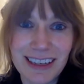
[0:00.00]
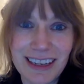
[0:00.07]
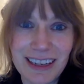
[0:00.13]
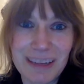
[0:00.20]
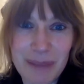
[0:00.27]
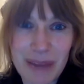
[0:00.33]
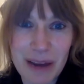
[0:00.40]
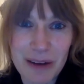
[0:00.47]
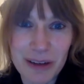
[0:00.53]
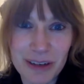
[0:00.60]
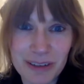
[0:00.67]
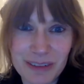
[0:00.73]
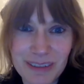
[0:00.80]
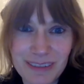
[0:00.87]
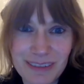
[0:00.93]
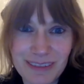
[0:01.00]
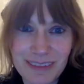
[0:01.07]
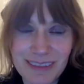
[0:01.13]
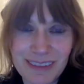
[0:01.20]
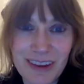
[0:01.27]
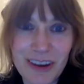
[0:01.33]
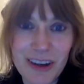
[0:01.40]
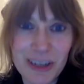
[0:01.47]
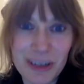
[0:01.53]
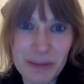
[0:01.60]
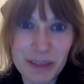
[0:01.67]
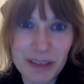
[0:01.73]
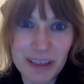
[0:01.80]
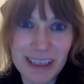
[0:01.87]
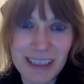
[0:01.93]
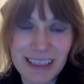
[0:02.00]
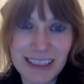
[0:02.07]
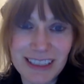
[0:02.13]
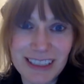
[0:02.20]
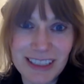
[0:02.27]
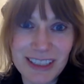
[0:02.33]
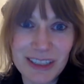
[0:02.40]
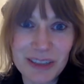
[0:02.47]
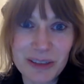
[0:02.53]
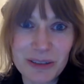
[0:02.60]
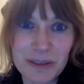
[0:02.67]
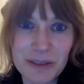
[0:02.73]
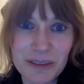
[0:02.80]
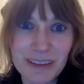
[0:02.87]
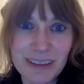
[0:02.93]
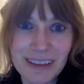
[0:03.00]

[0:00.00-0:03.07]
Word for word: empower our communities to